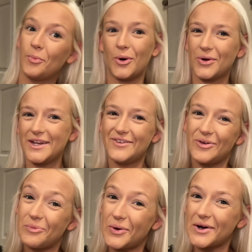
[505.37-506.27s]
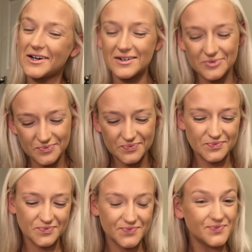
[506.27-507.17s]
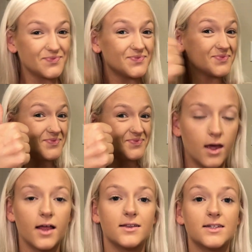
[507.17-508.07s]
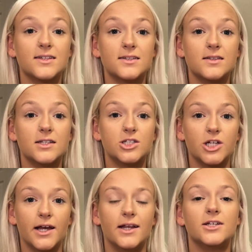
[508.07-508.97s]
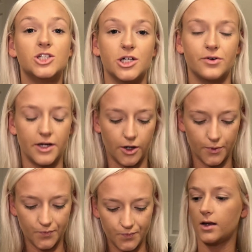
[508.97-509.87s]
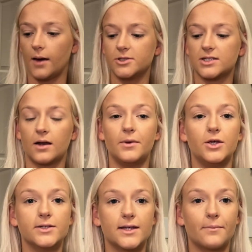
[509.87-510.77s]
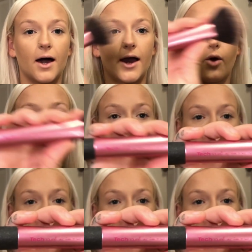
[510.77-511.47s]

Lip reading: broke it even more. This is in the shade Cheerio. Now I'm just gonna be using my Real